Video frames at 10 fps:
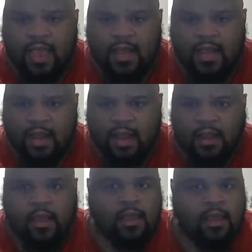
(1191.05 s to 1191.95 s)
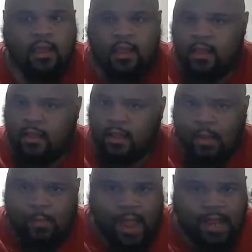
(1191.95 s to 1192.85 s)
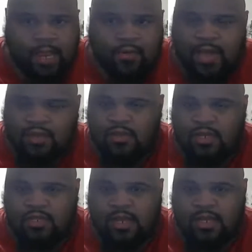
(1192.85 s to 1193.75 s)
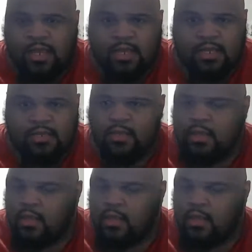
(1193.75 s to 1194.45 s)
And come back here this Sunday like this.